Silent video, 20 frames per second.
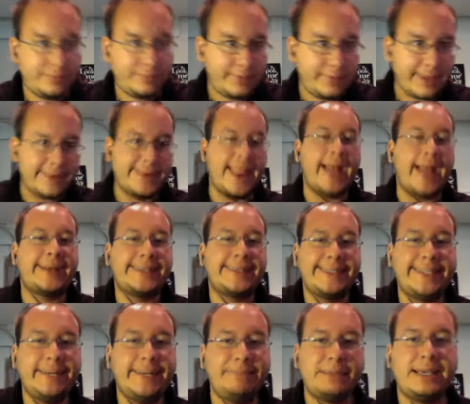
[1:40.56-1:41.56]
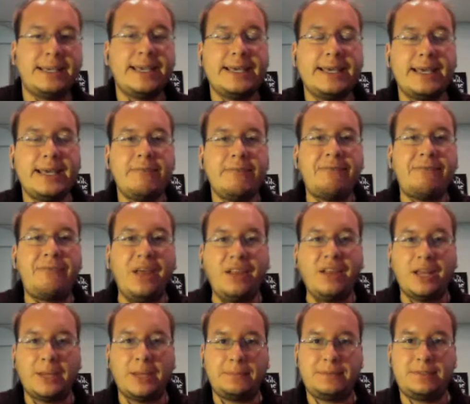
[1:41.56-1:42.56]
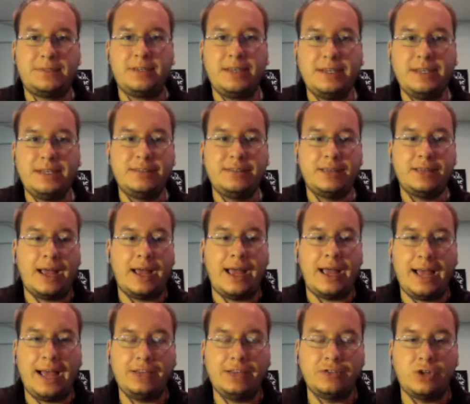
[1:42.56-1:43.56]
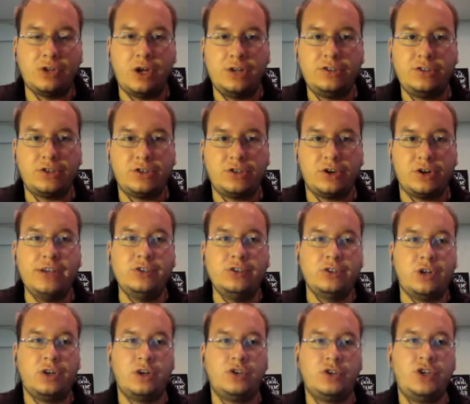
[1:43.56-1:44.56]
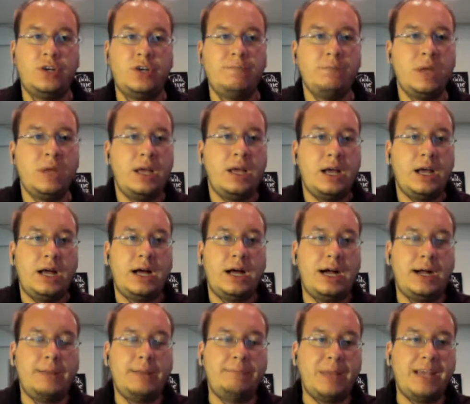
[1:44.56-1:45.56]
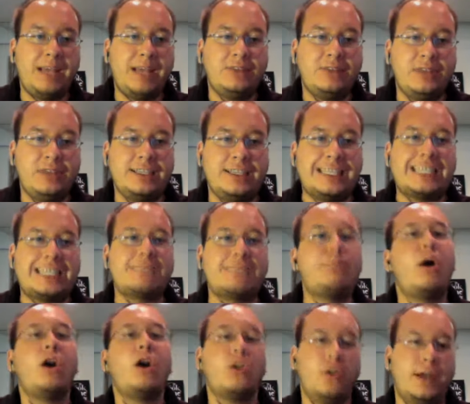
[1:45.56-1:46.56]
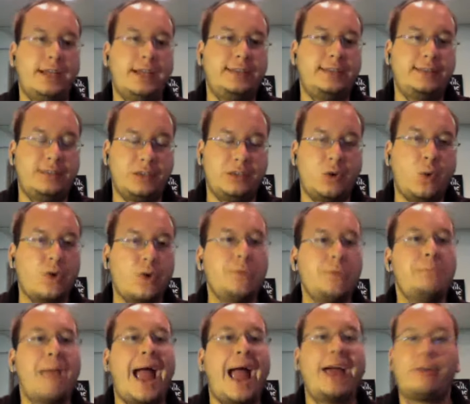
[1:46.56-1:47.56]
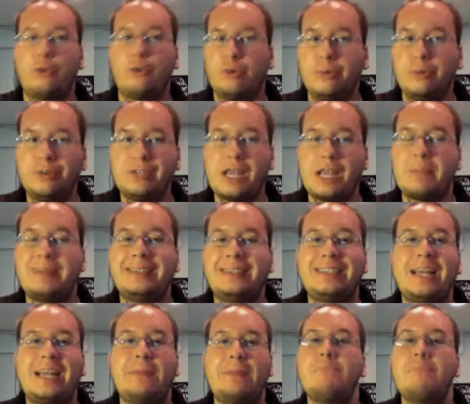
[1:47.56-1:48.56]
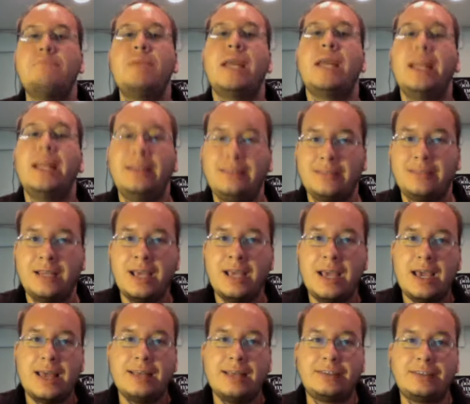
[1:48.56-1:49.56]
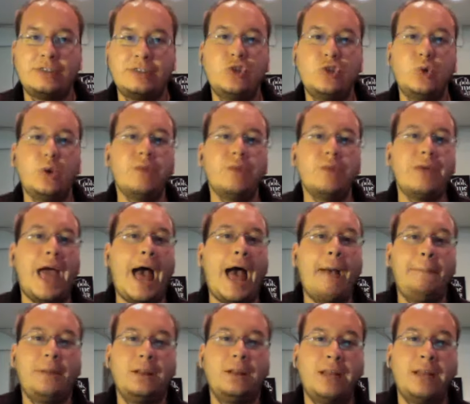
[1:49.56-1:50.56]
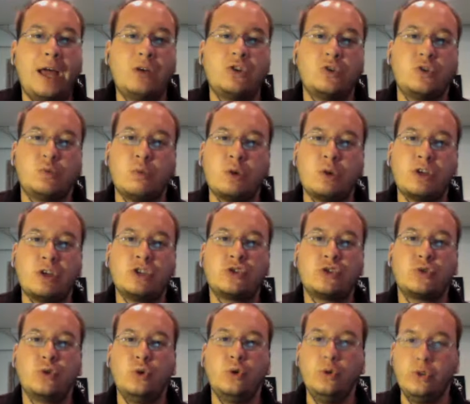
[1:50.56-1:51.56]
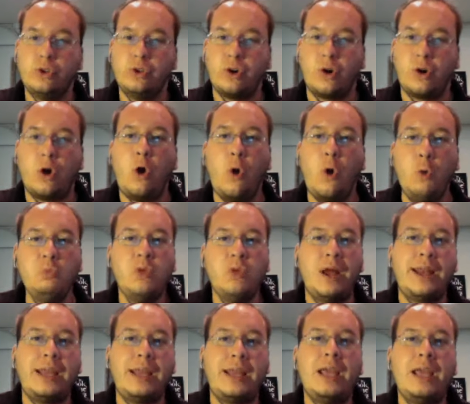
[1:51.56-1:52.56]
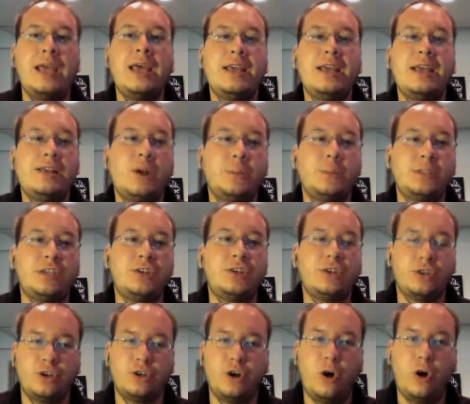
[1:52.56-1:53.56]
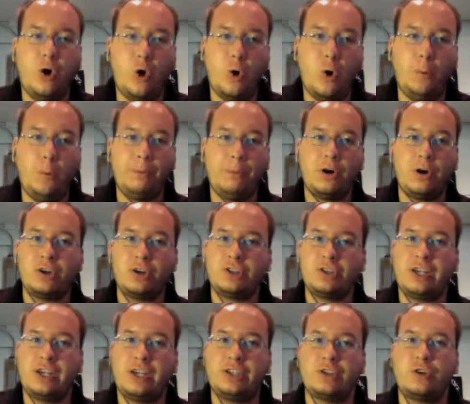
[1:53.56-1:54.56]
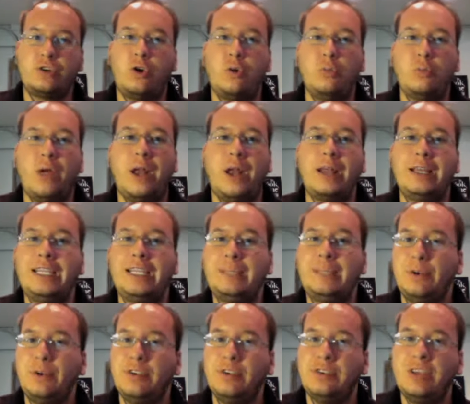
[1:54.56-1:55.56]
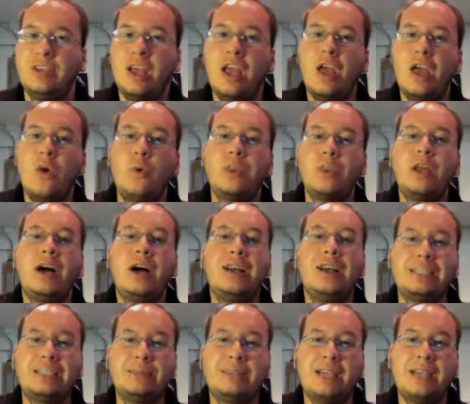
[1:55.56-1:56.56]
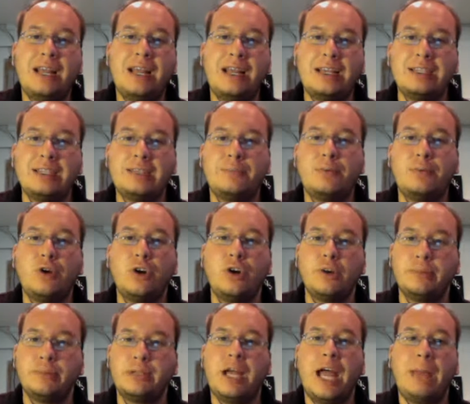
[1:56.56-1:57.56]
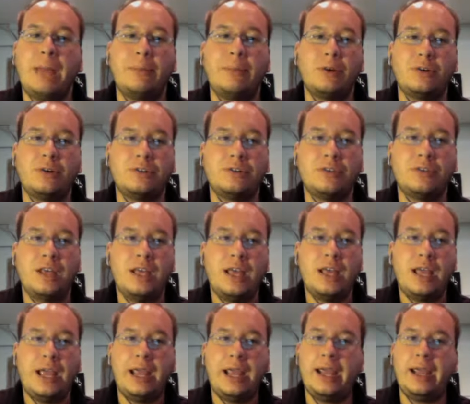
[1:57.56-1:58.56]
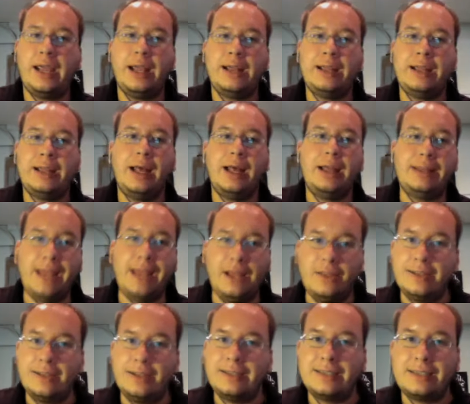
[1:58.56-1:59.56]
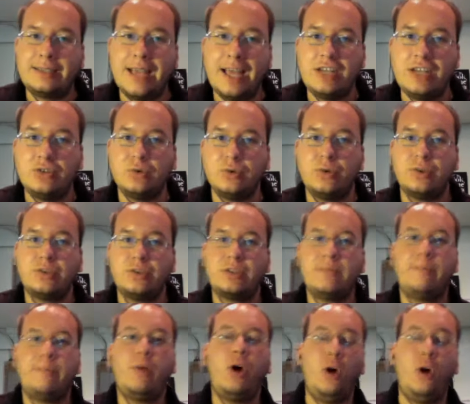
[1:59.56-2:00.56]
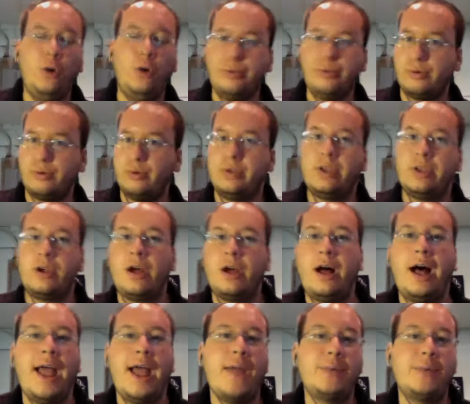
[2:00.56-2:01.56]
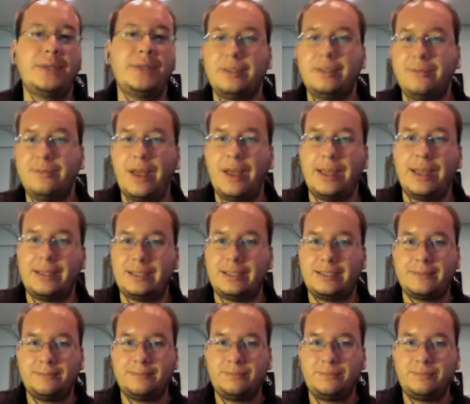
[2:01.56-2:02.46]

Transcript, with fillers: Next up, Philips is uh, has launched or is launching uh, basically, these smart lights, according to MacRumors, they can be set up in minutes. This intuitive app allows you to remote control your home lighting to help secure your home, personalize your home lighting experience with custom settings, program timers, and daily schedules all through your iOS device.